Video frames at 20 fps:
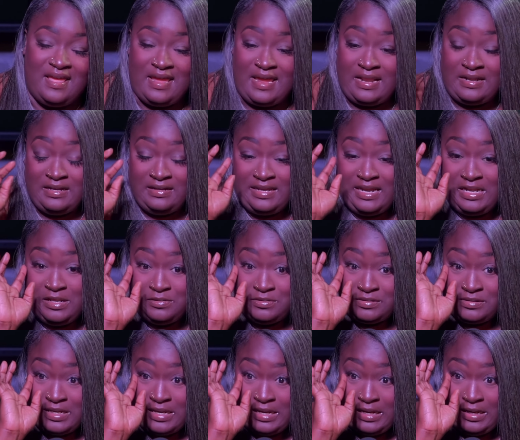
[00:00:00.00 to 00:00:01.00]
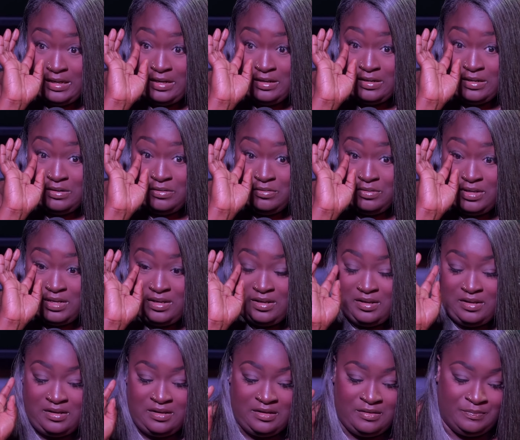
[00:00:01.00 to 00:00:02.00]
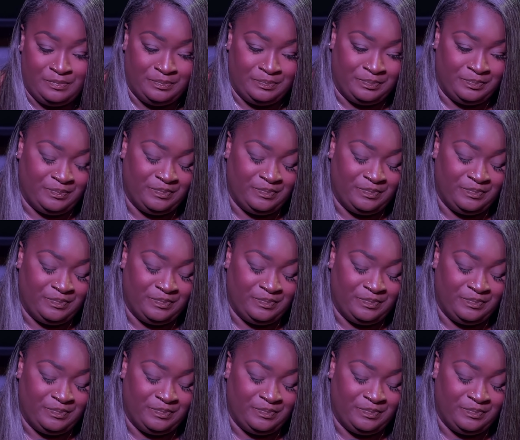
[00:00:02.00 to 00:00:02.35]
And the lady was like, you know, um,